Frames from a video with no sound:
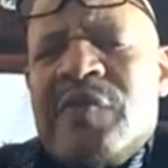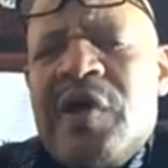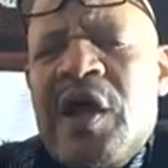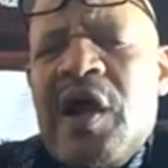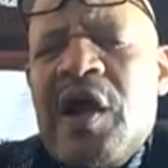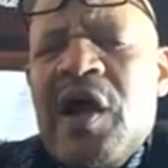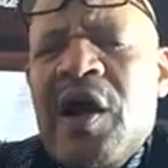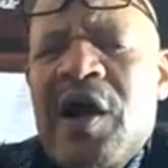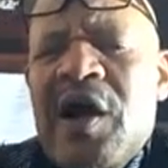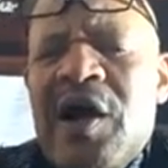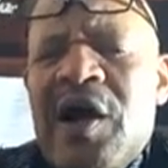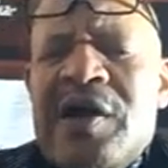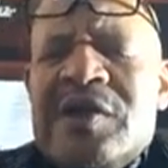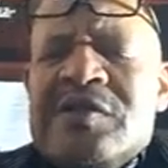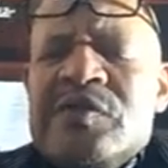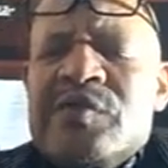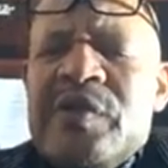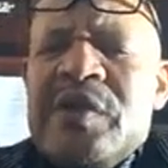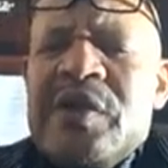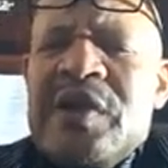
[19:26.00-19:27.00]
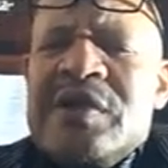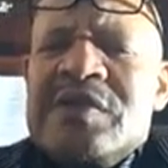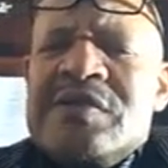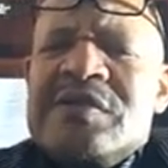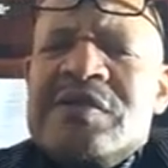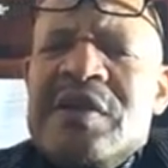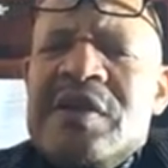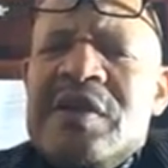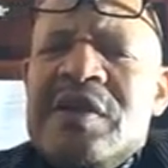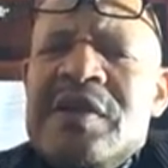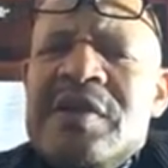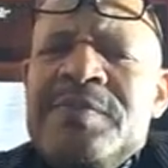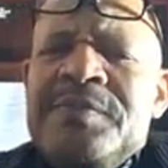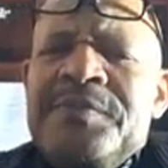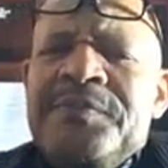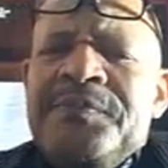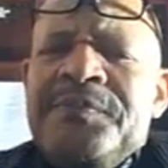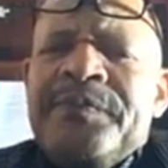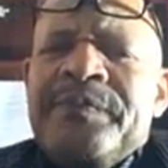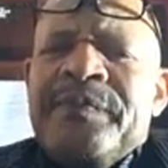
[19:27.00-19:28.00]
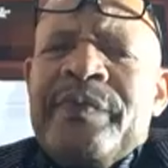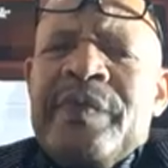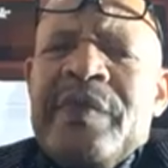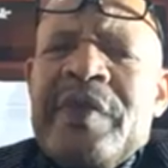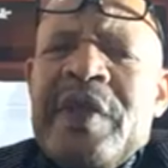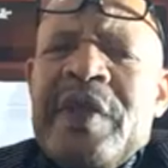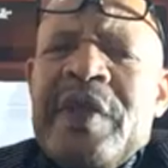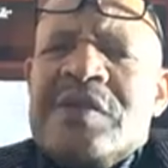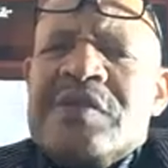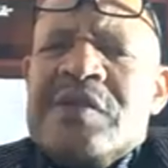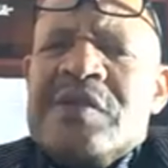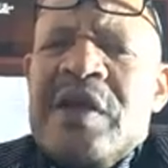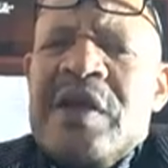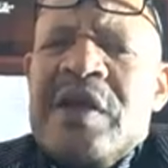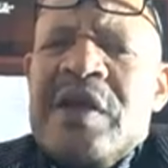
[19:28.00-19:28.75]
my heart when I see that